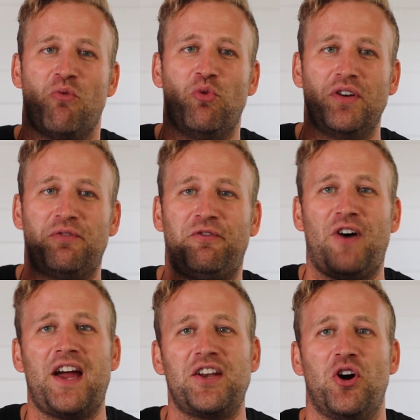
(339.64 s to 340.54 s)
would
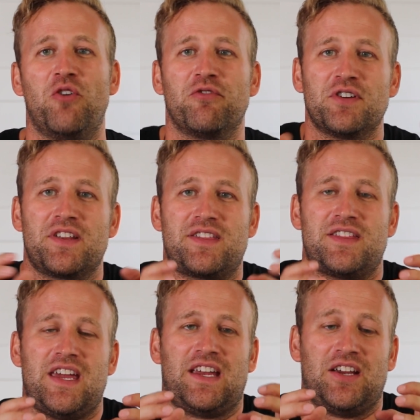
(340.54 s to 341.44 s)
fight over a
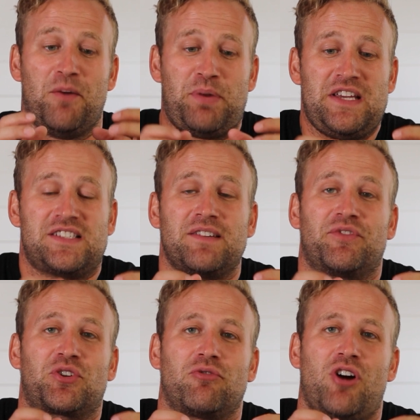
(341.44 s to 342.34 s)
thing, a piece of
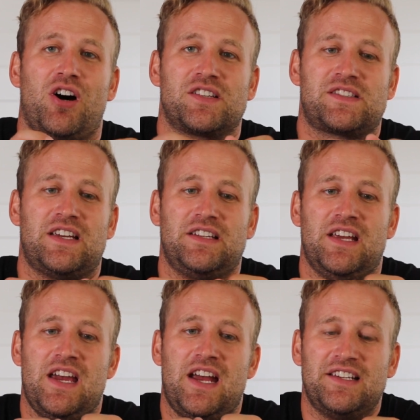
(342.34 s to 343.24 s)
the cross, and
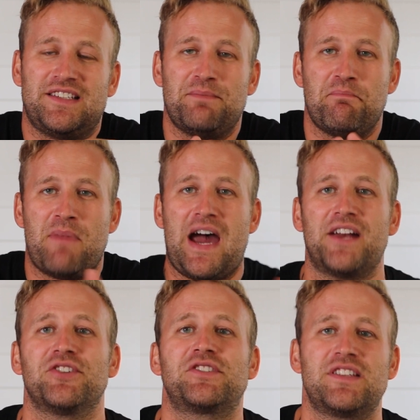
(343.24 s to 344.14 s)
it didn't
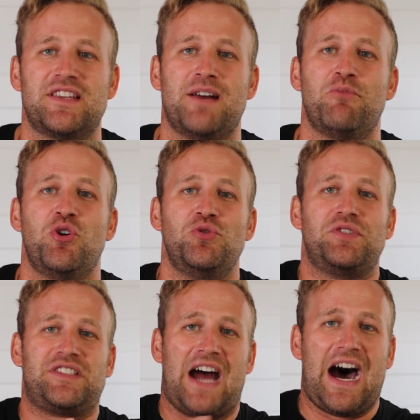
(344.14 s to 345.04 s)
matter to them who
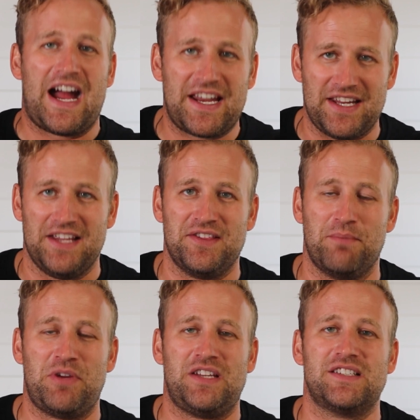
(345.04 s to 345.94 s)
died in the
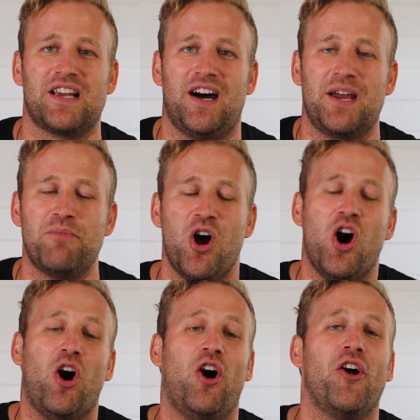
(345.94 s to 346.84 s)

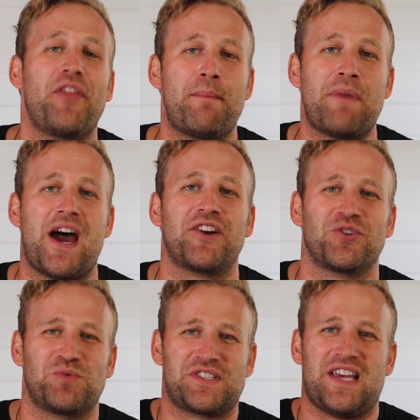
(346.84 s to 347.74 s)
meantime. All that
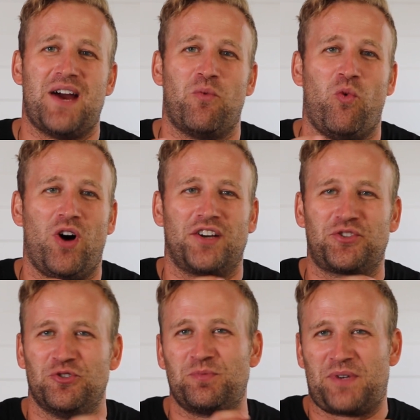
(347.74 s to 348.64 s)
mattered was that one
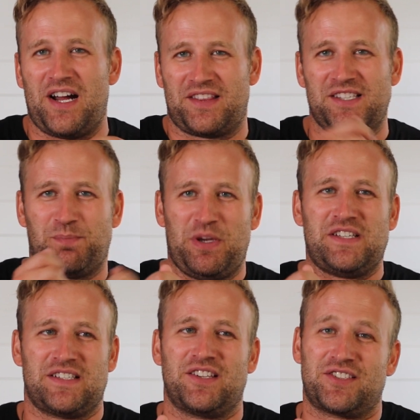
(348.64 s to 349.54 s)
group got this
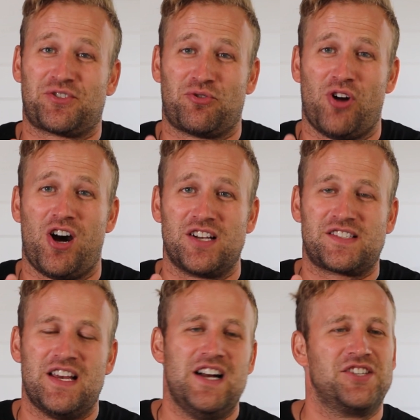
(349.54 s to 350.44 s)
piece of this
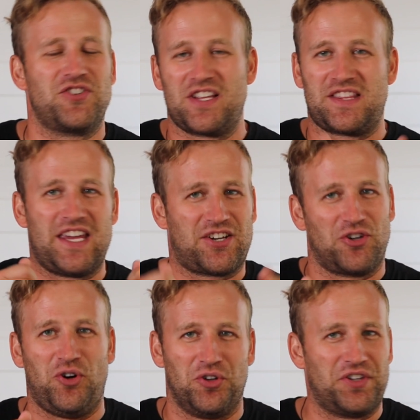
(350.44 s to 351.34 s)
cross so that they
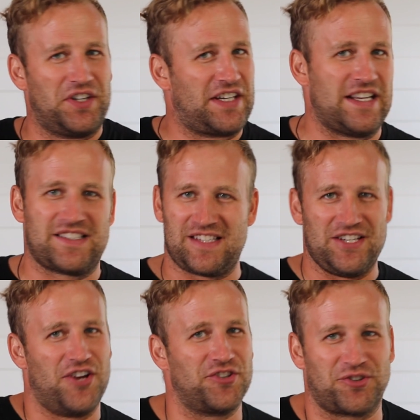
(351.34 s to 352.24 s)
could hold it against the
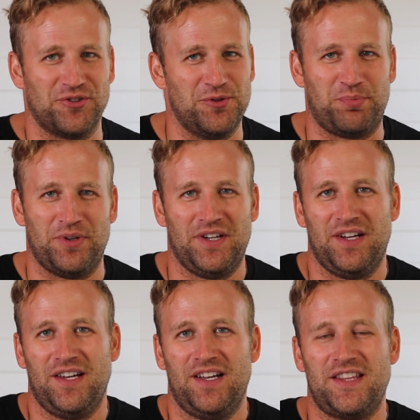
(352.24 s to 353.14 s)
other group.
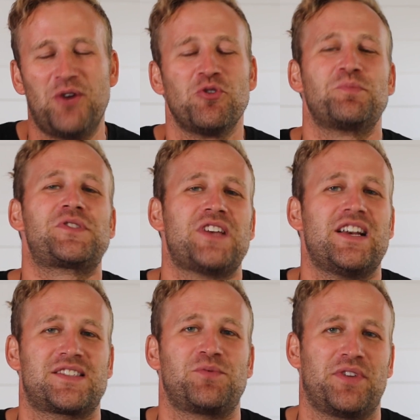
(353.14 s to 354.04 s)
They were
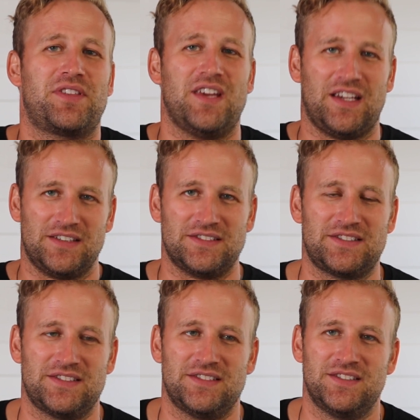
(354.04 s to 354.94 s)
obsessed with things.